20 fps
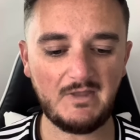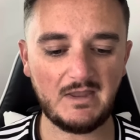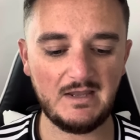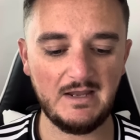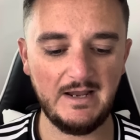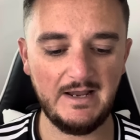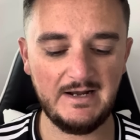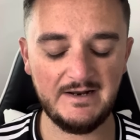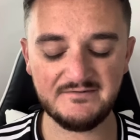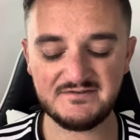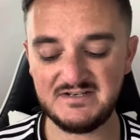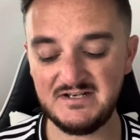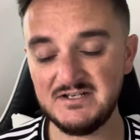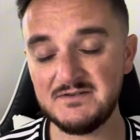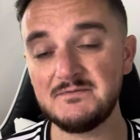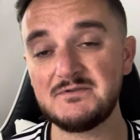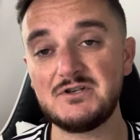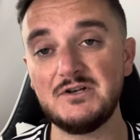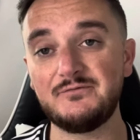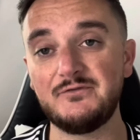And I've seen some
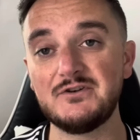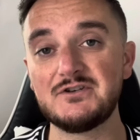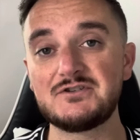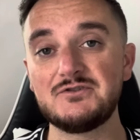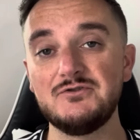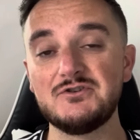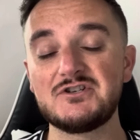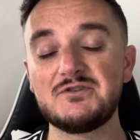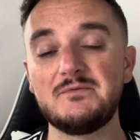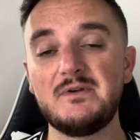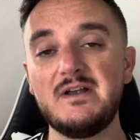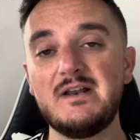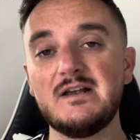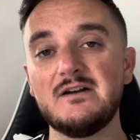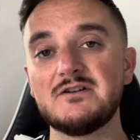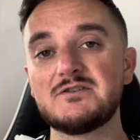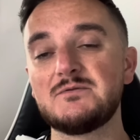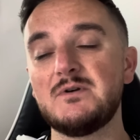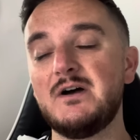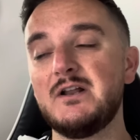stuff on social media
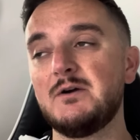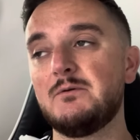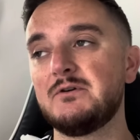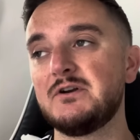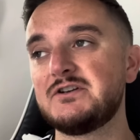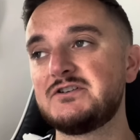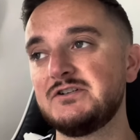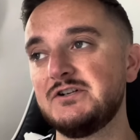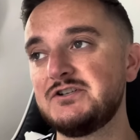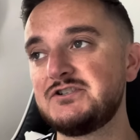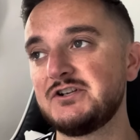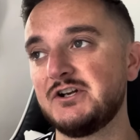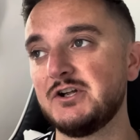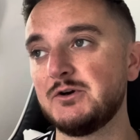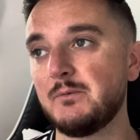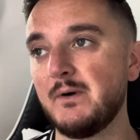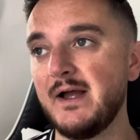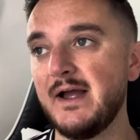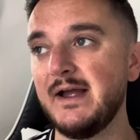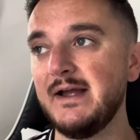as well, and I want to touch on it,
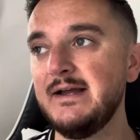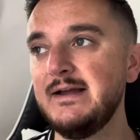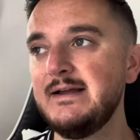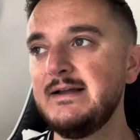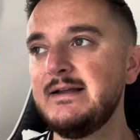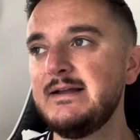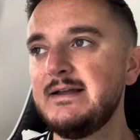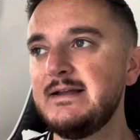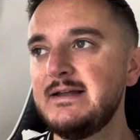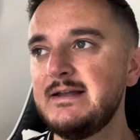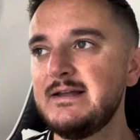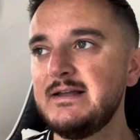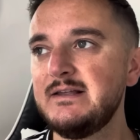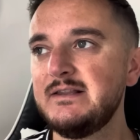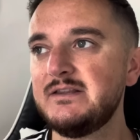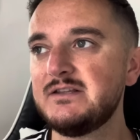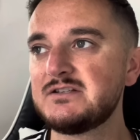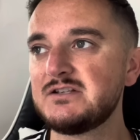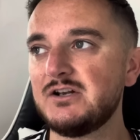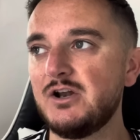where
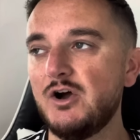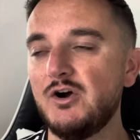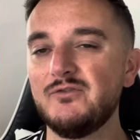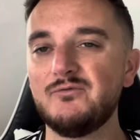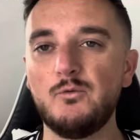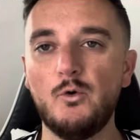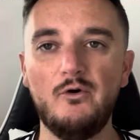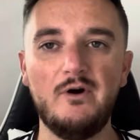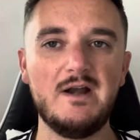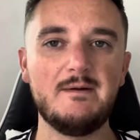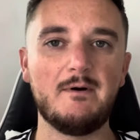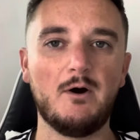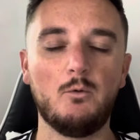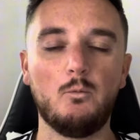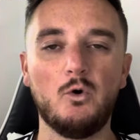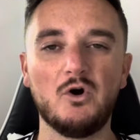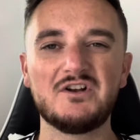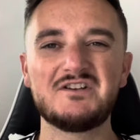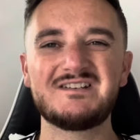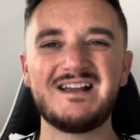there's a lot of worry about
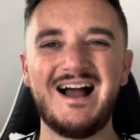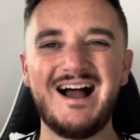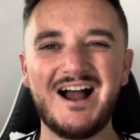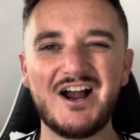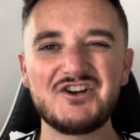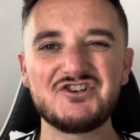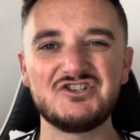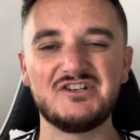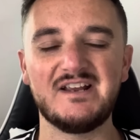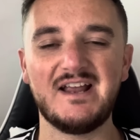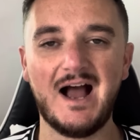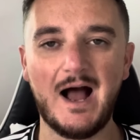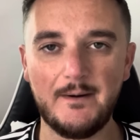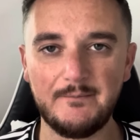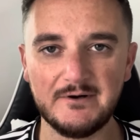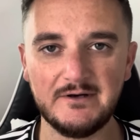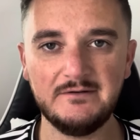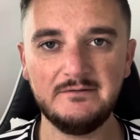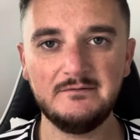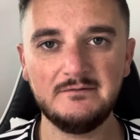what's actually
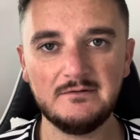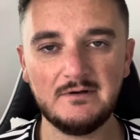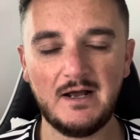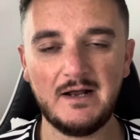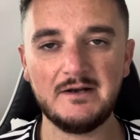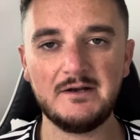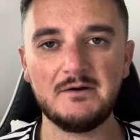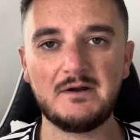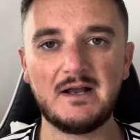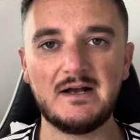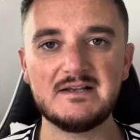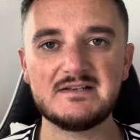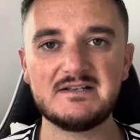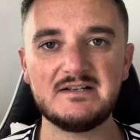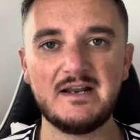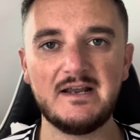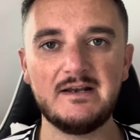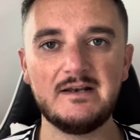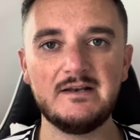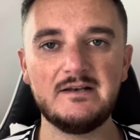happening at Newcastle
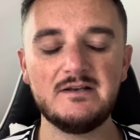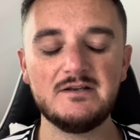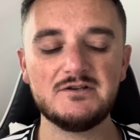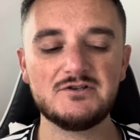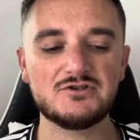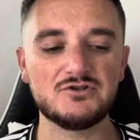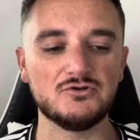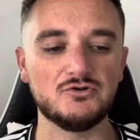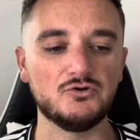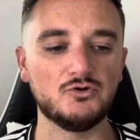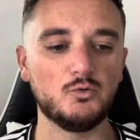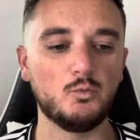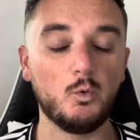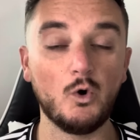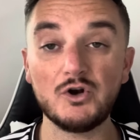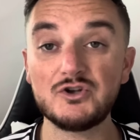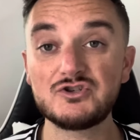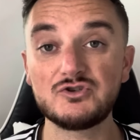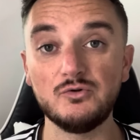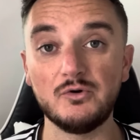United. So
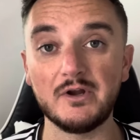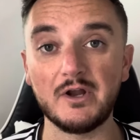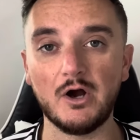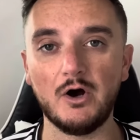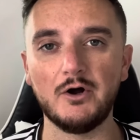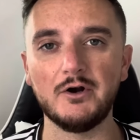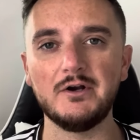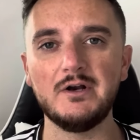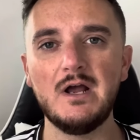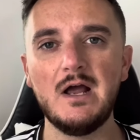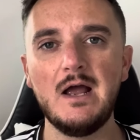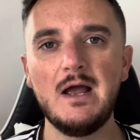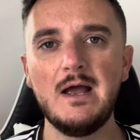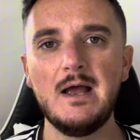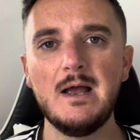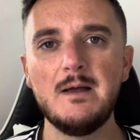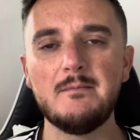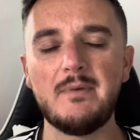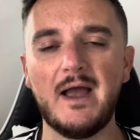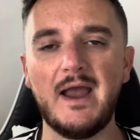what's going on
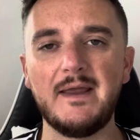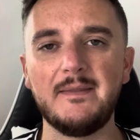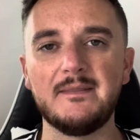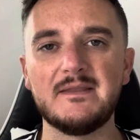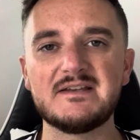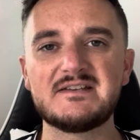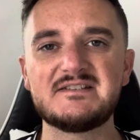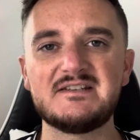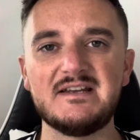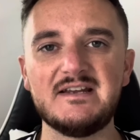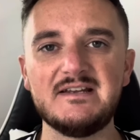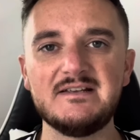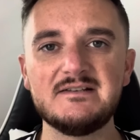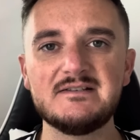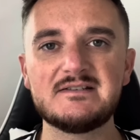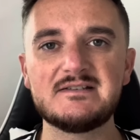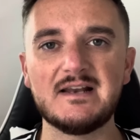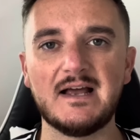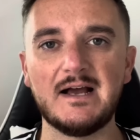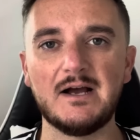behind the
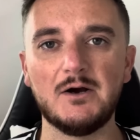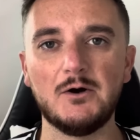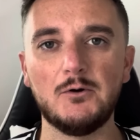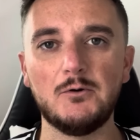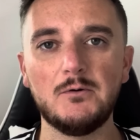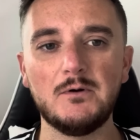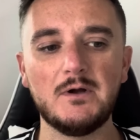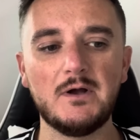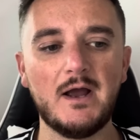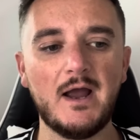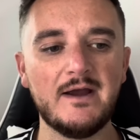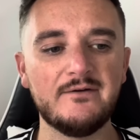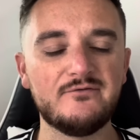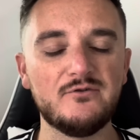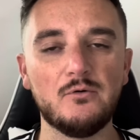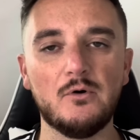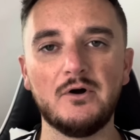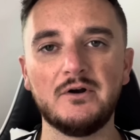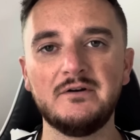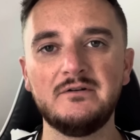scenes? Now,
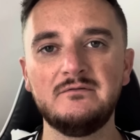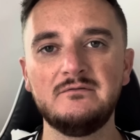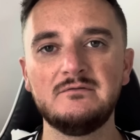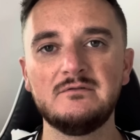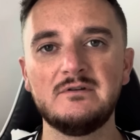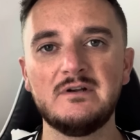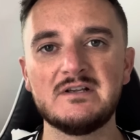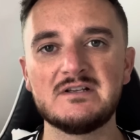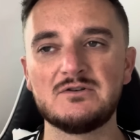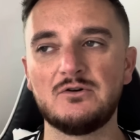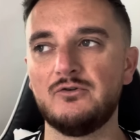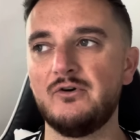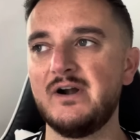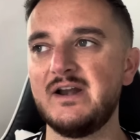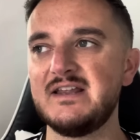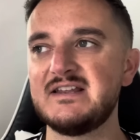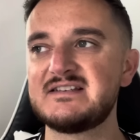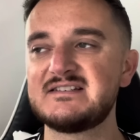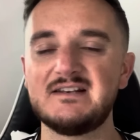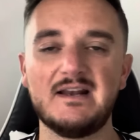everyone is already
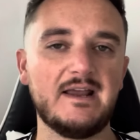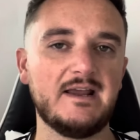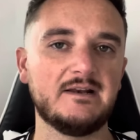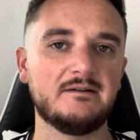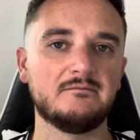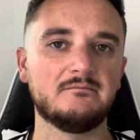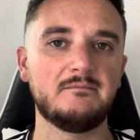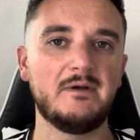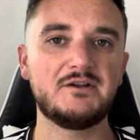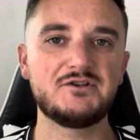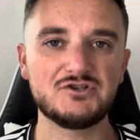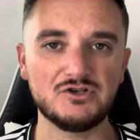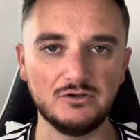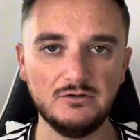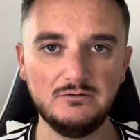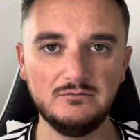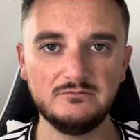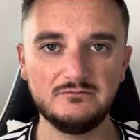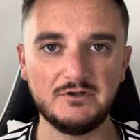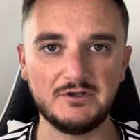slating
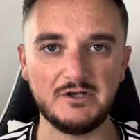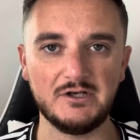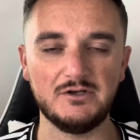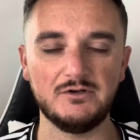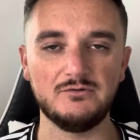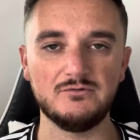Mitchell, the new